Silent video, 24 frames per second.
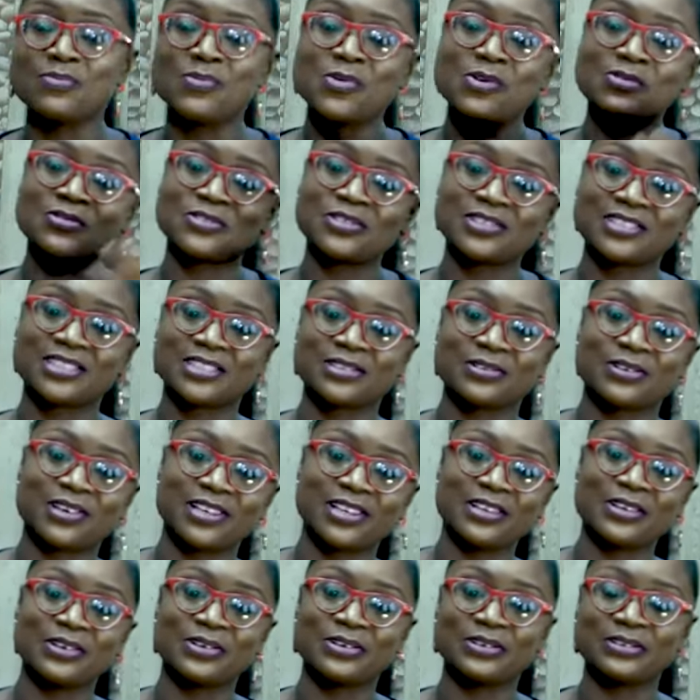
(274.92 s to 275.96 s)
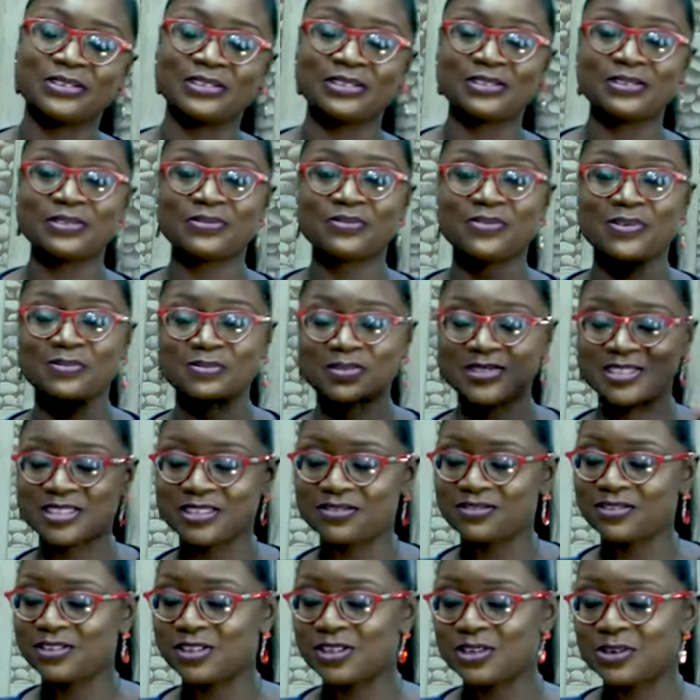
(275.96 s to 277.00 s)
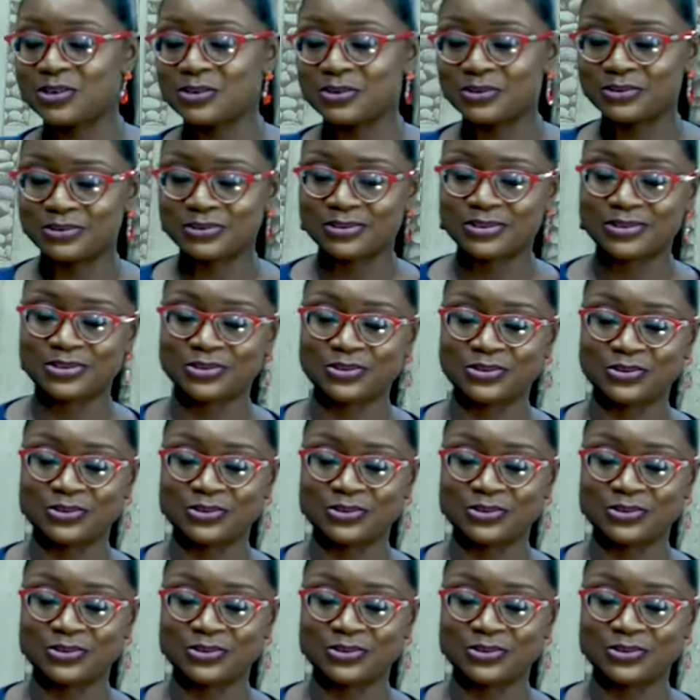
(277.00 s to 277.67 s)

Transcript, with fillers: We moved to Sierra Leone, from Sierra Leone